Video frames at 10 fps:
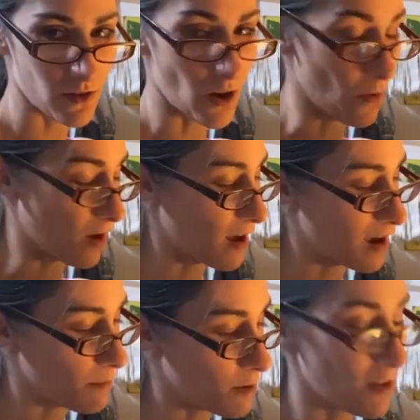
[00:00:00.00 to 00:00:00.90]
So
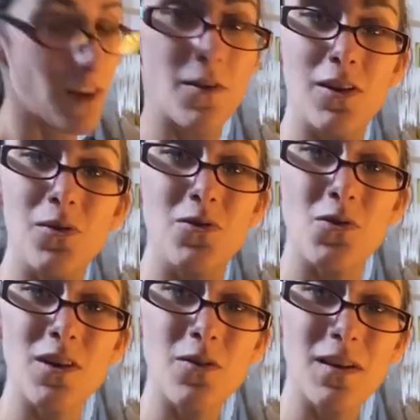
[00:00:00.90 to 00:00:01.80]
I'm really going to
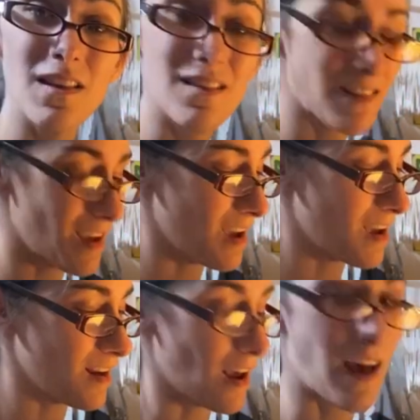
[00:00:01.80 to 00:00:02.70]
enjoy doing this
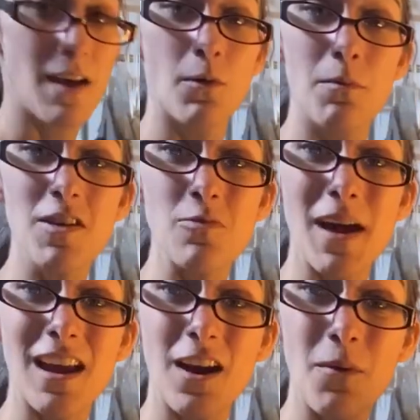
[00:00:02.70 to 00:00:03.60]
and I will meet you
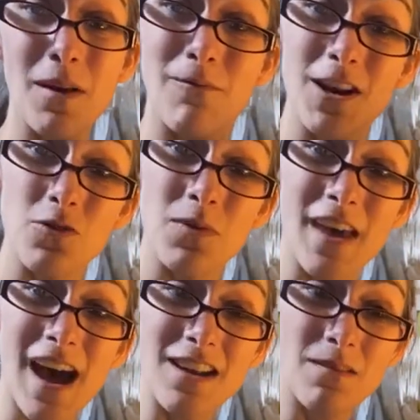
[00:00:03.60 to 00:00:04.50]
back here when I'm finished with
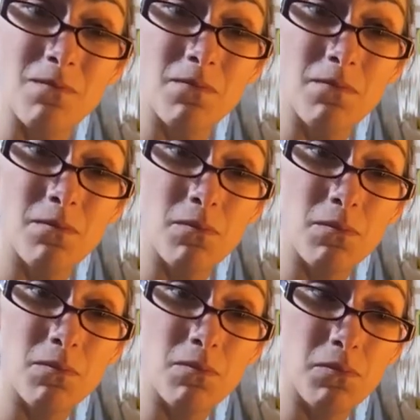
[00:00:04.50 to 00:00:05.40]
that.
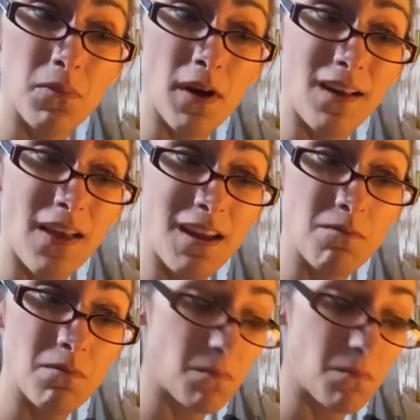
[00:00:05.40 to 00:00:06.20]
Probably like